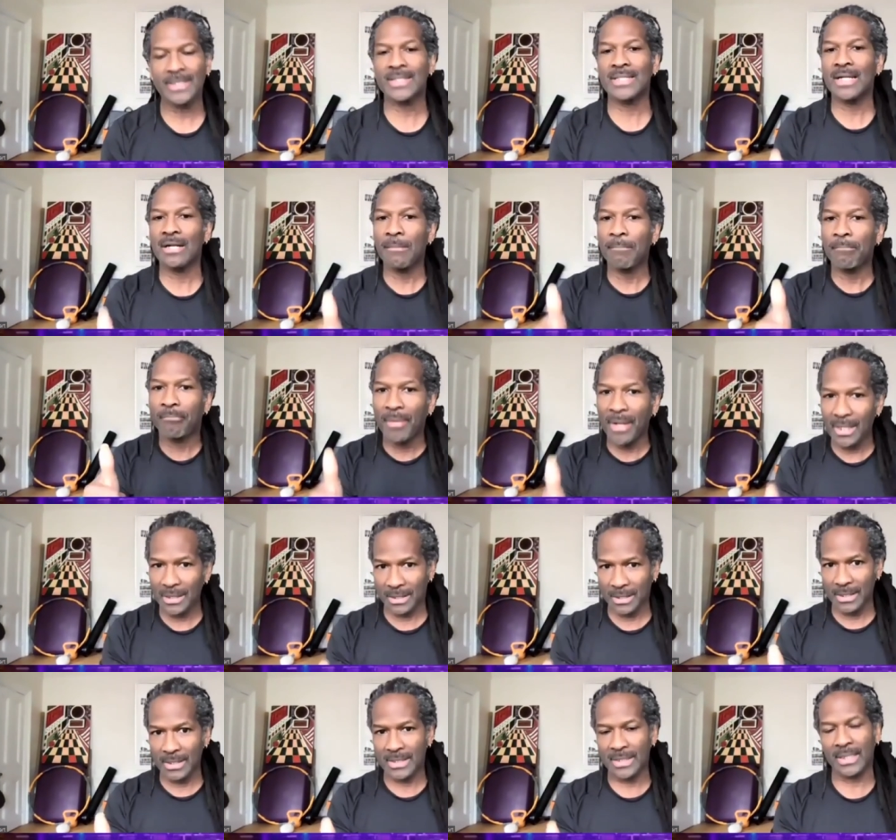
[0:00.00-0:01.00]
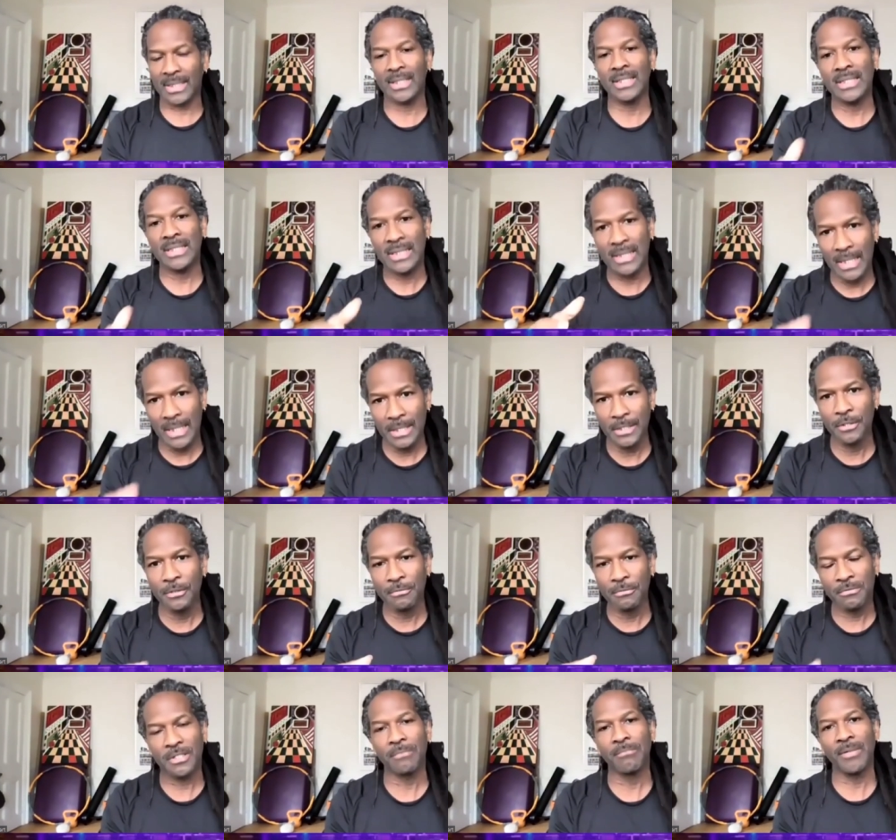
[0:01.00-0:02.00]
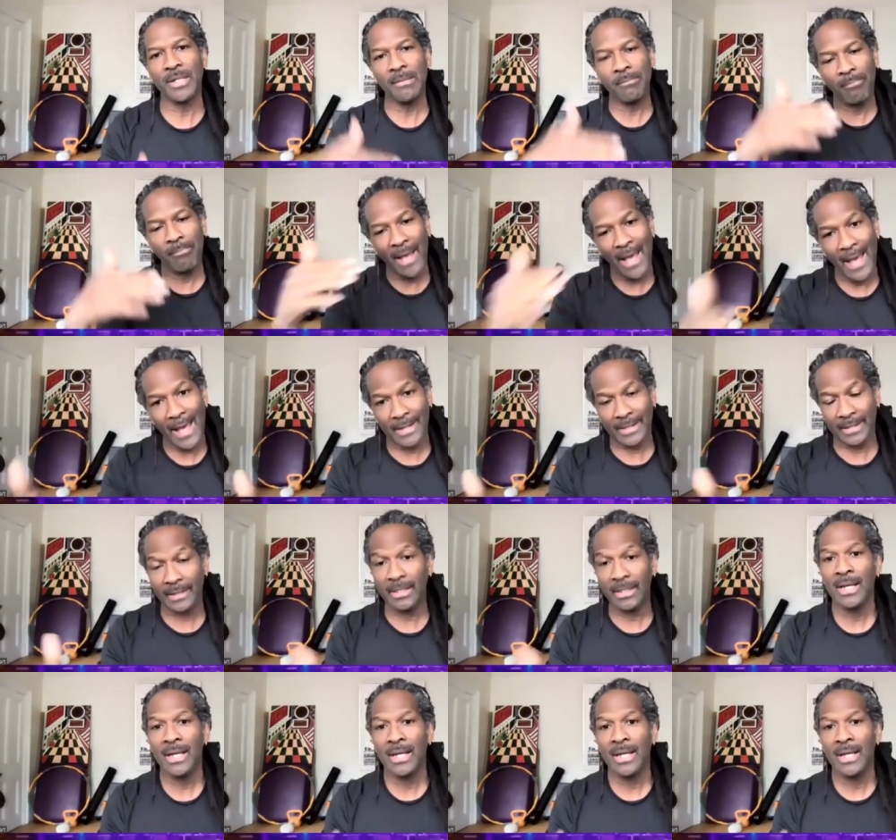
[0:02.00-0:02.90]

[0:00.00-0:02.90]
their budgets continue to be padded